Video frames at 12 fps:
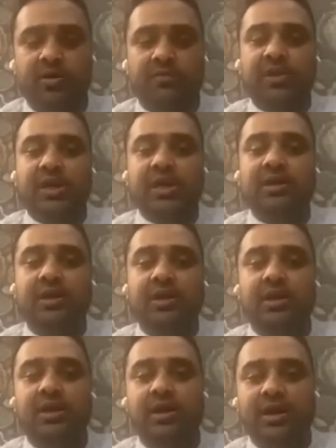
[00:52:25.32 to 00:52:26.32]
We can
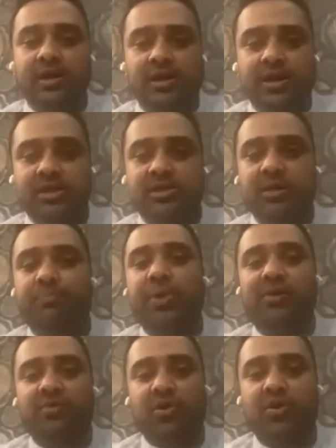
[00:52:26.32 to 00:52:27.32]
increase the
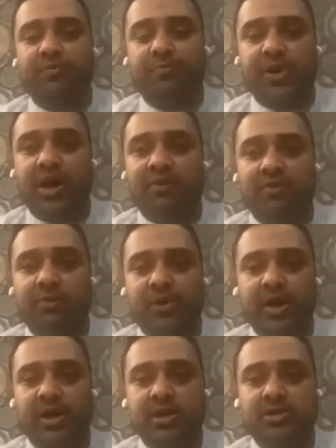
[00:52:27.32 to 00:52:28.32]
power of our
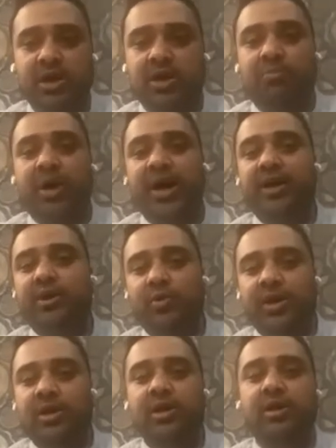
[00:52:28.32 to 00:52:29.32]
prayers by
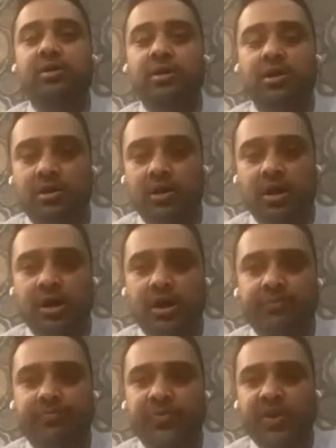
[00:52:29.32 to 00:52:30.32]
doing
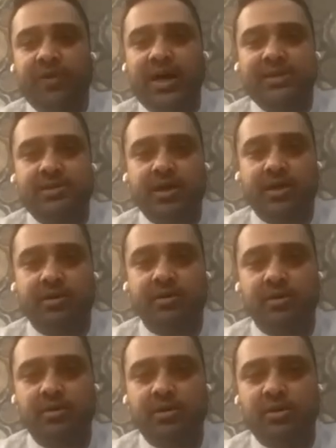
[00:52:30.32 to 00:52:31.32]
a fasting.
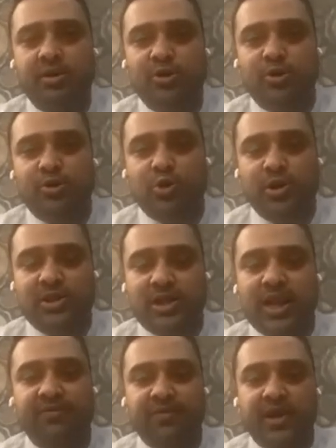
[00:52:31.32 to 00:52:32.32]
So it's
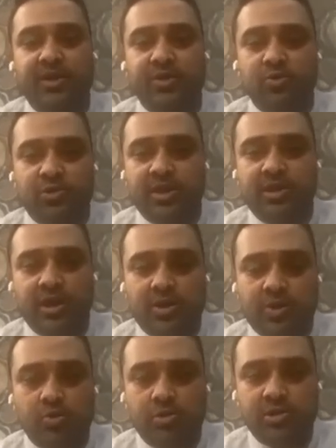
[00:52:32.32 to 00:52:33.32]
like we are using the
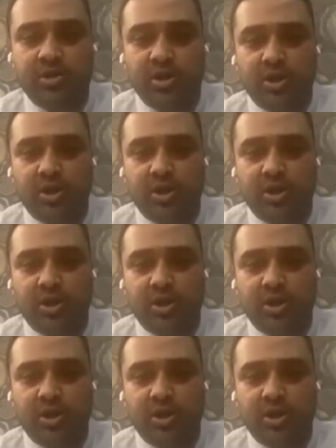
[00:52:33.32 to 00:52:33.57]
tools.